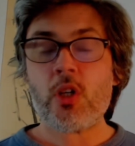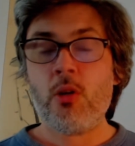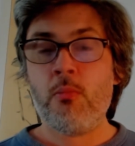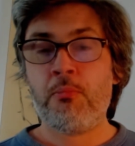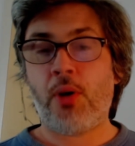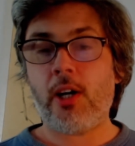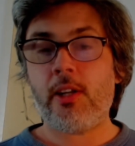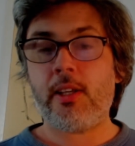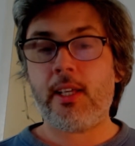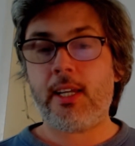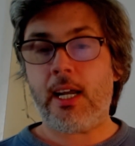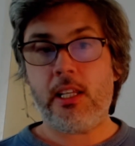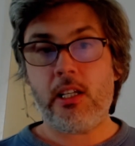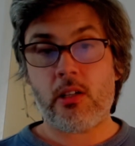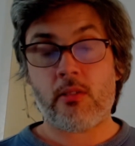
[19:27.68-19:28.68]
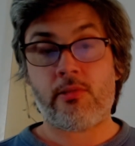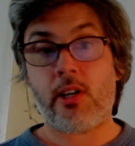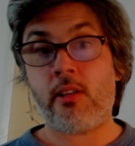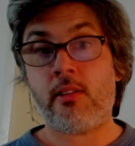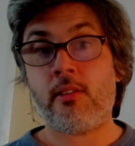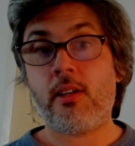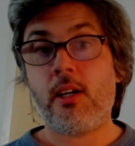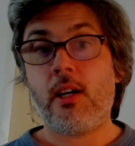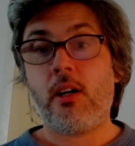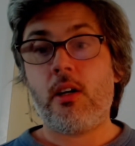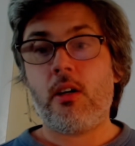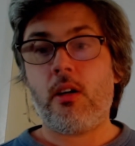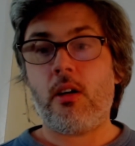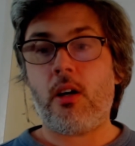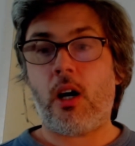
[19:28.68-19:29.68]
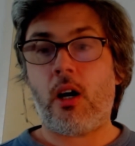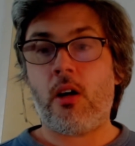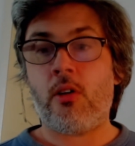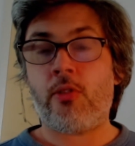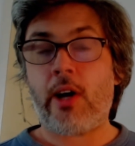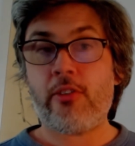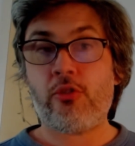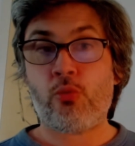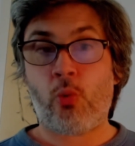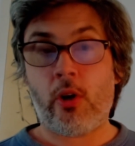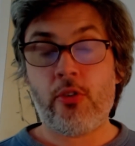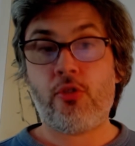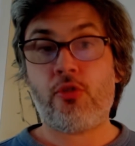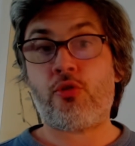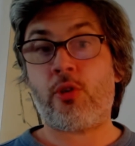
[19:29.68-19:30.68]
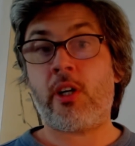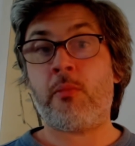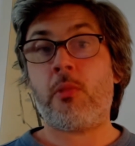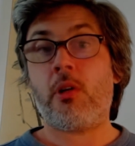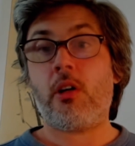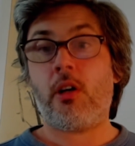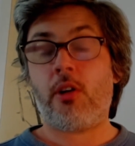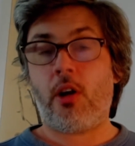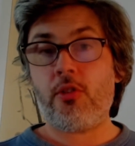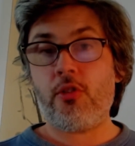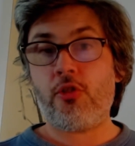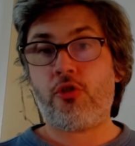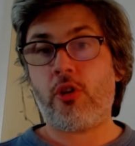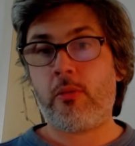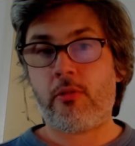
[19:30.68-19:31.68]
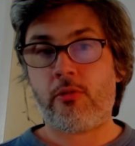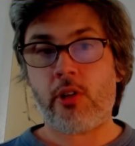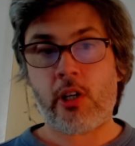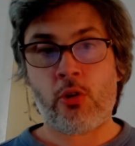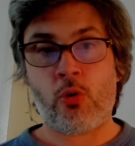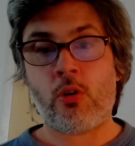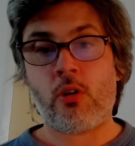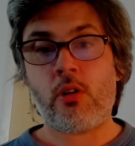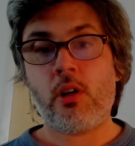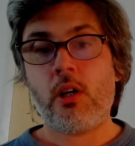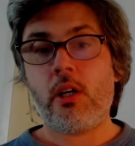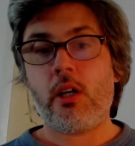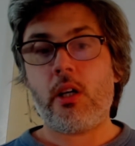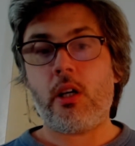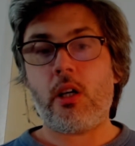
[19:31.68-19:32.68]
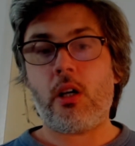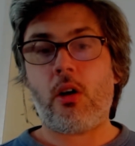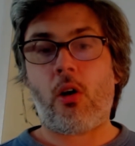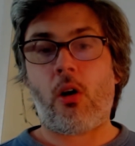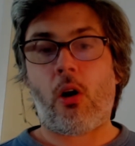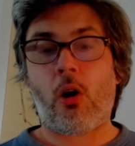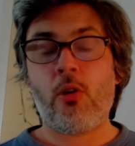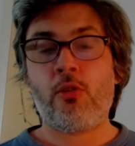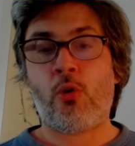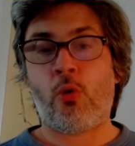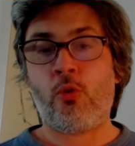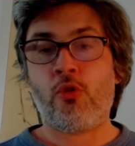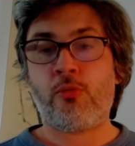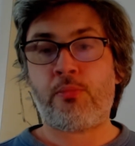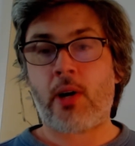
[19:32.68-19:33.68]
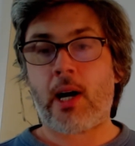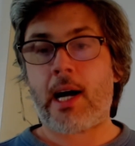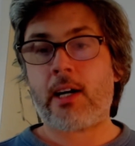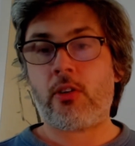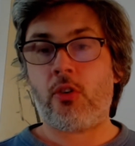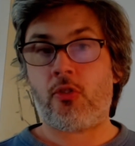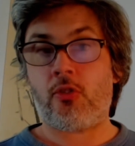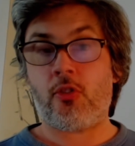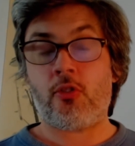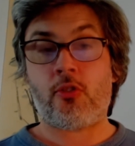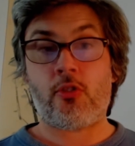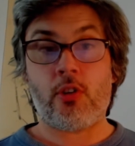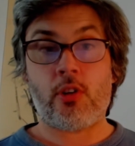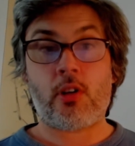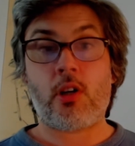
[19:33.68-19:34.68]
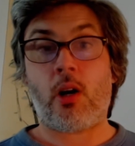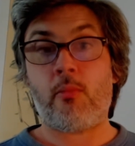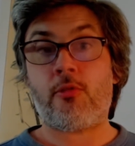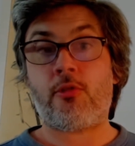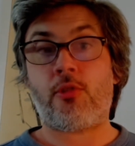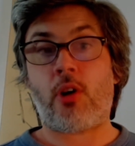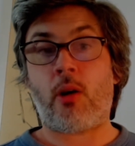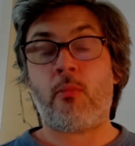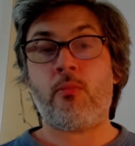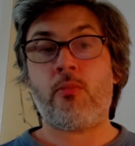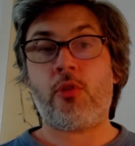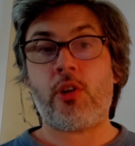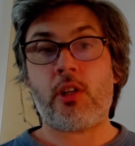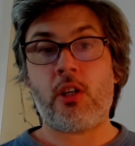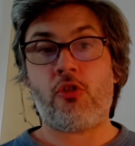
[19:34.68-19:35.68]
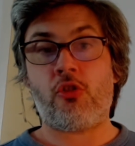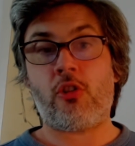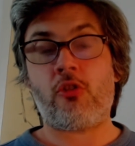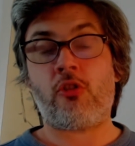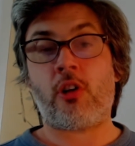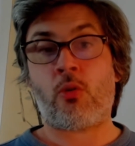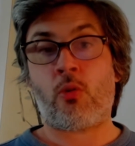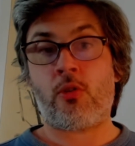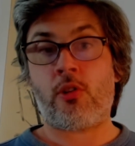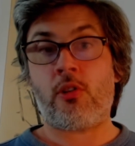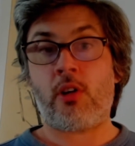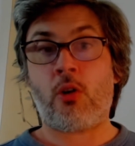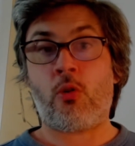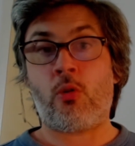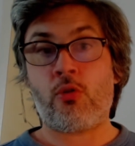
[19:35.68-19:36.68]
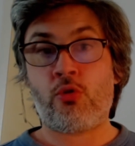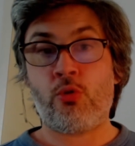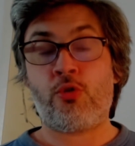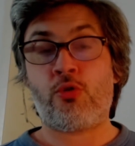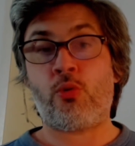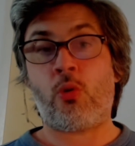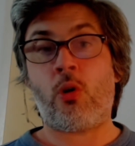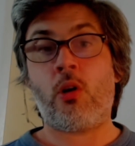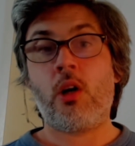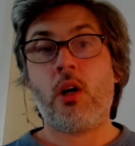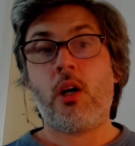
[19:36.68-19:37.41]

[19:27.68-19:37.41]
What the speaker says: But in any event, that's one stream. Another stream of Neigong are those practices that come from the I Ching Jing or the Neigong Tu Shuo